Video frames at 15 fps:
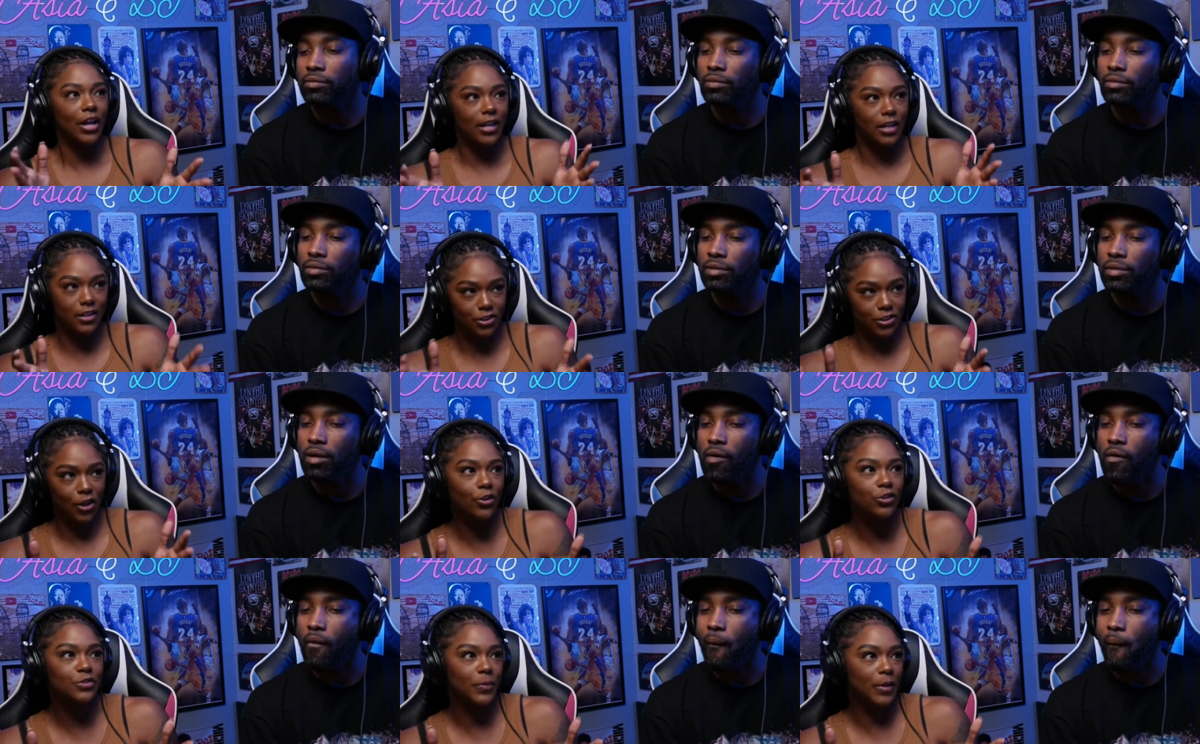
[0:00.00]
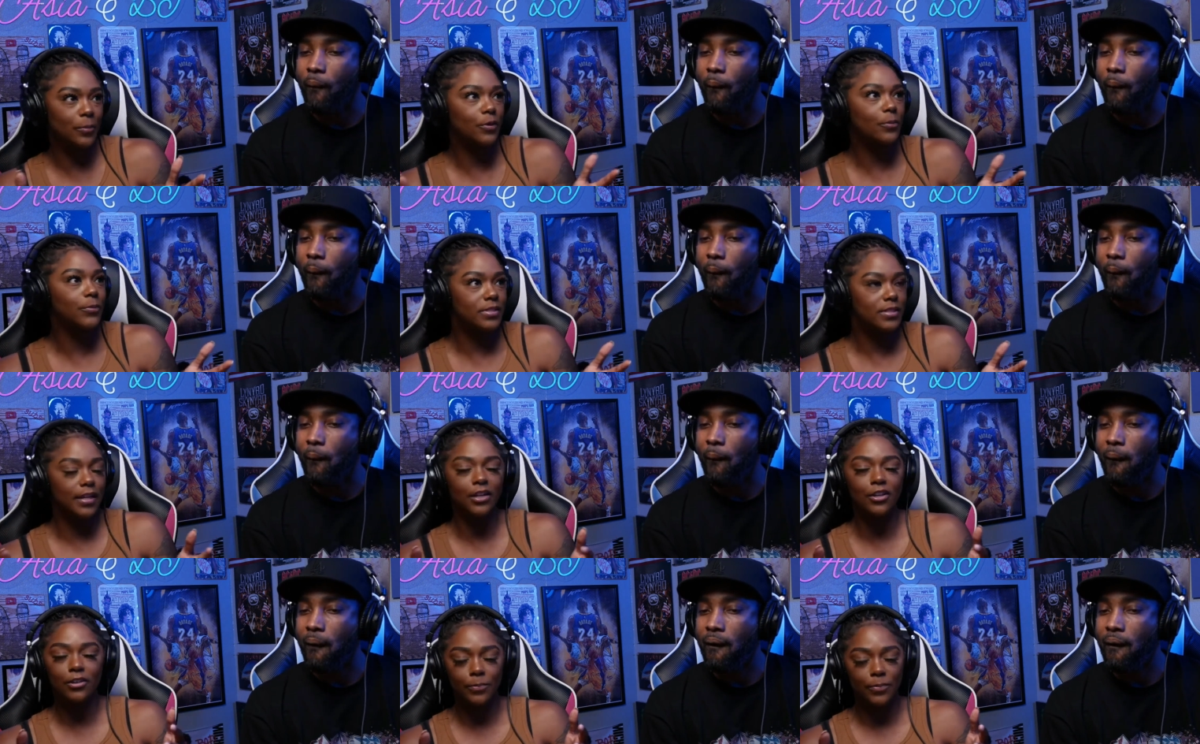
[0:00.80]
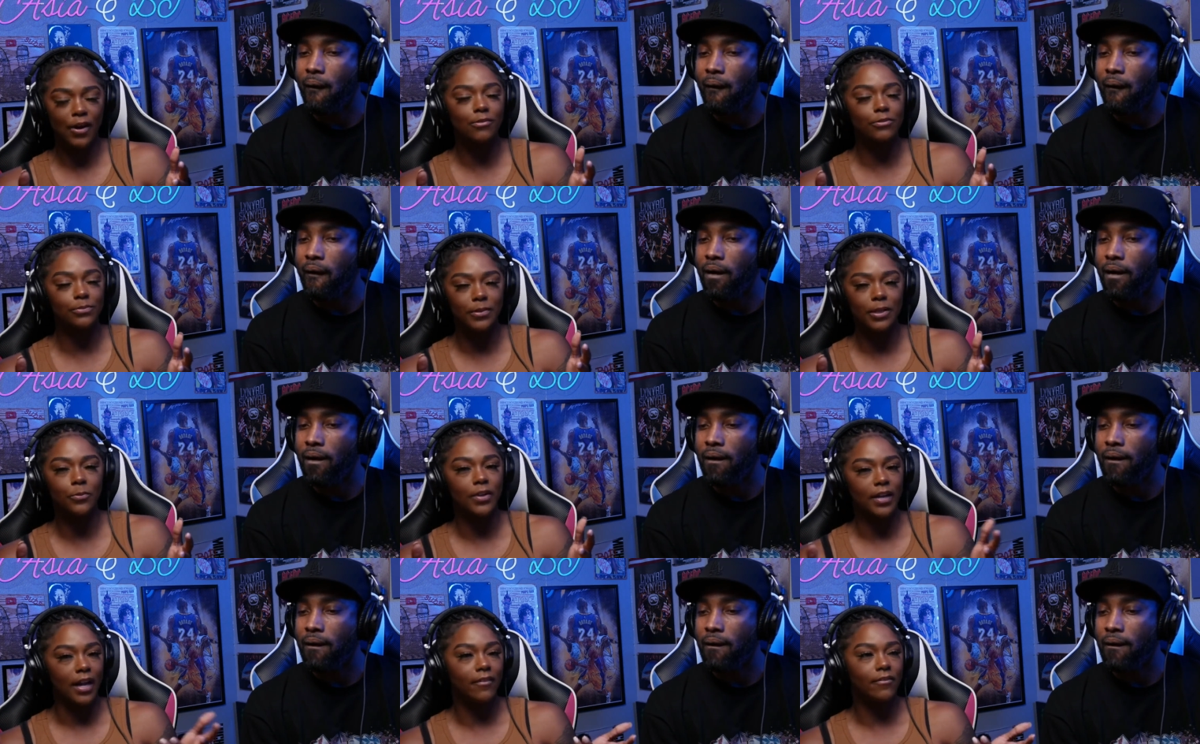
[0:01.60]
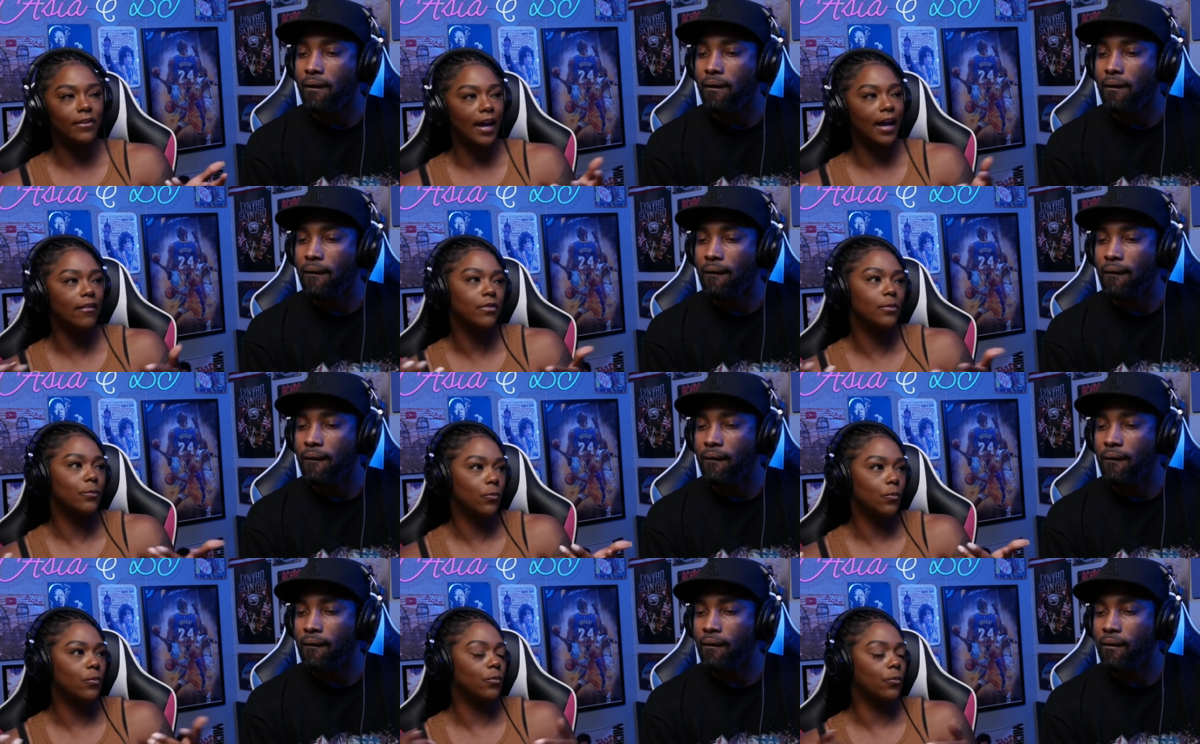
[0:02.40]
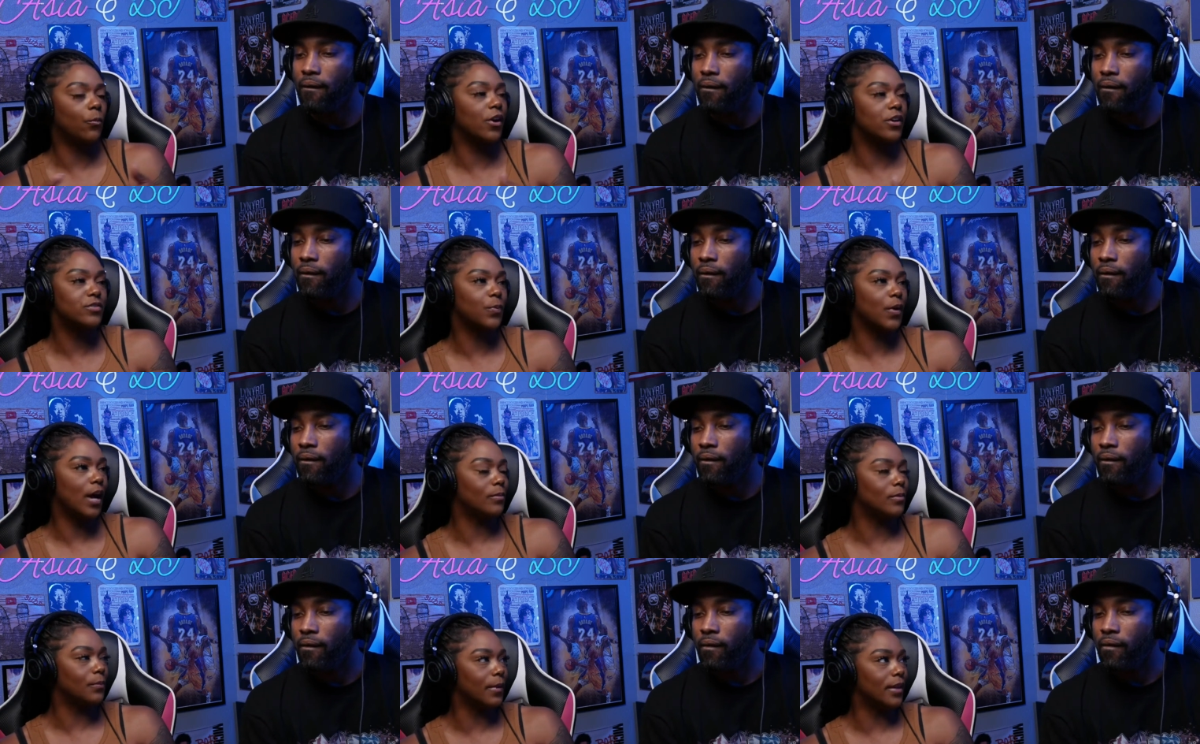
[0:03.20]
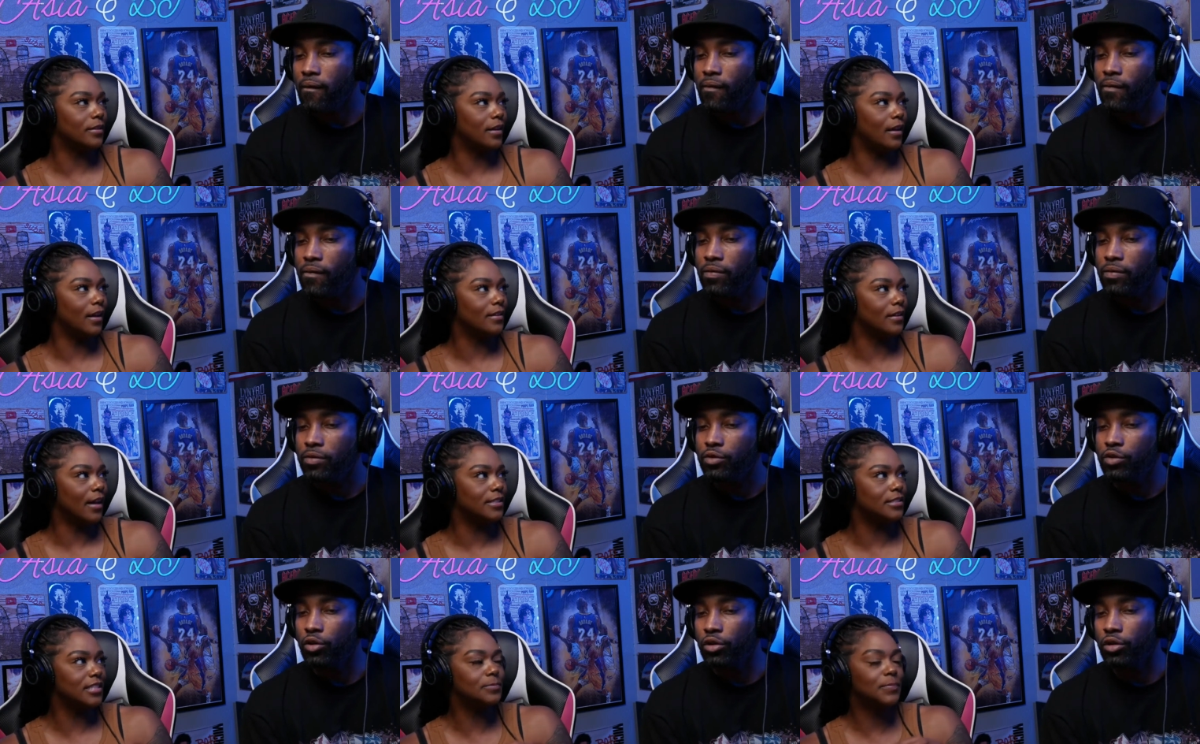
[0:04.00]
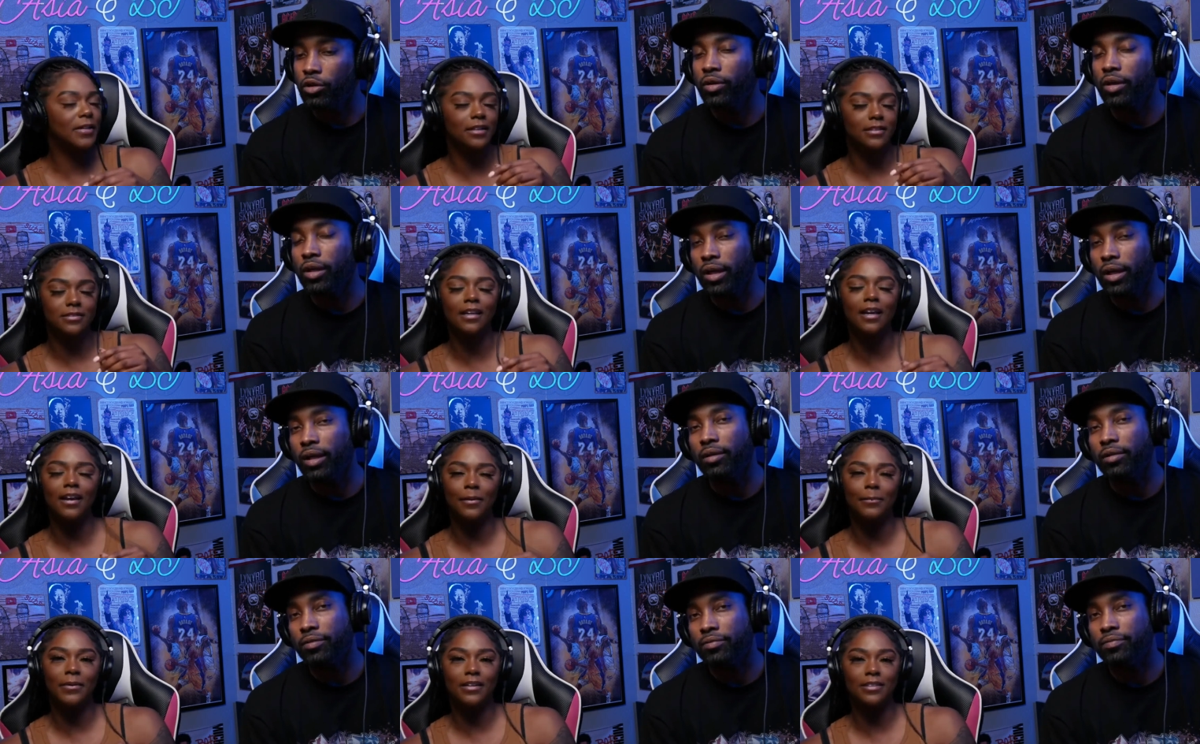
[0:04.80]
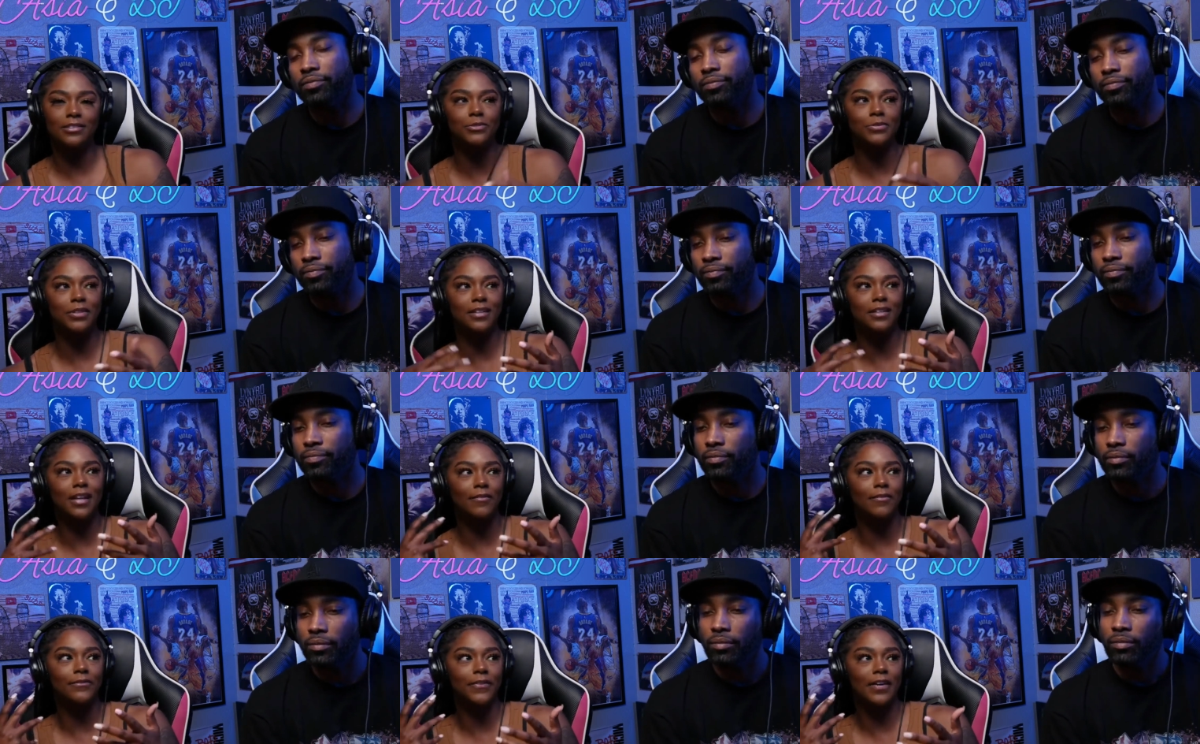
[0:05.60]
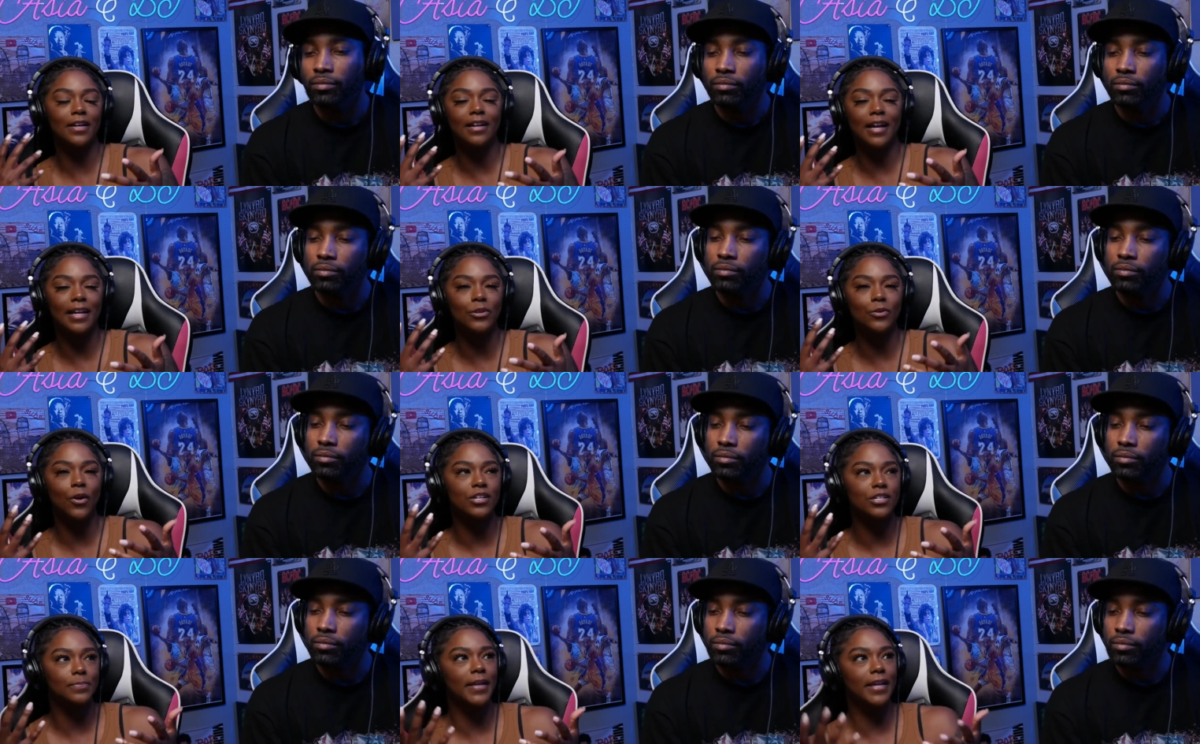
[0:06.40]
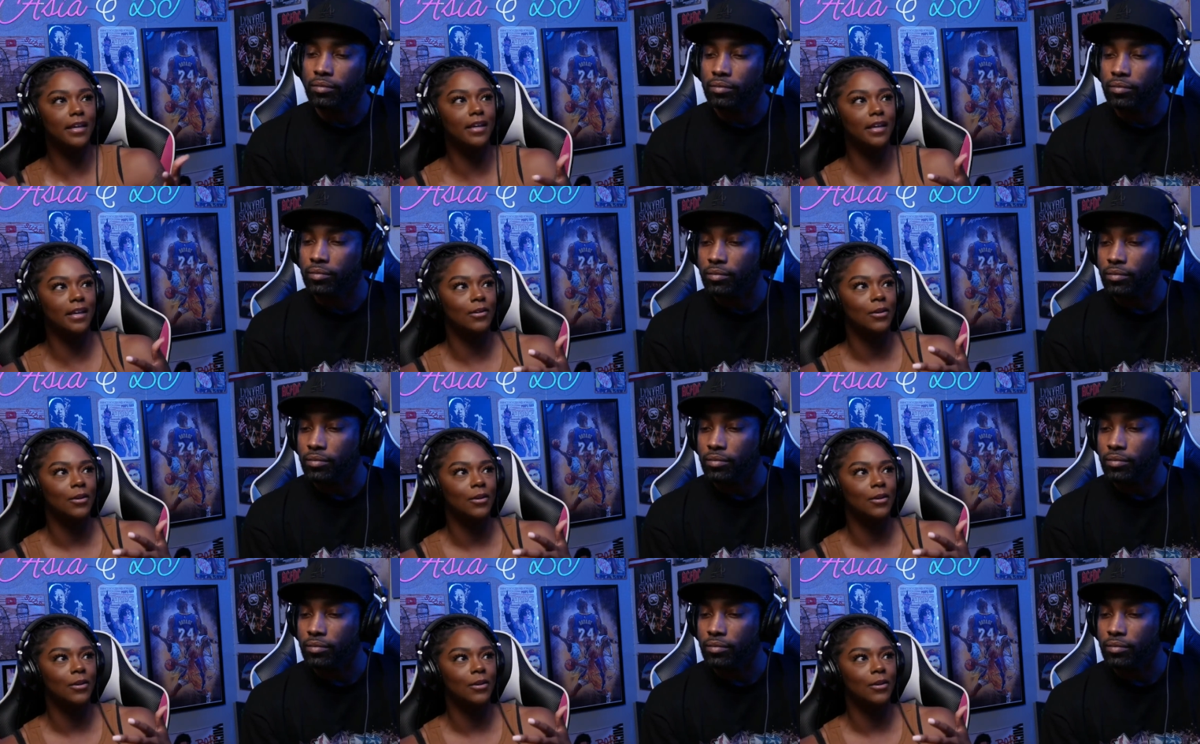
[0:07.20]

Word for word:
Speaker 1: those people in particular probably would have have the worst problem at that. Like to just because yeah. yeah. because you can never feel like you are speaking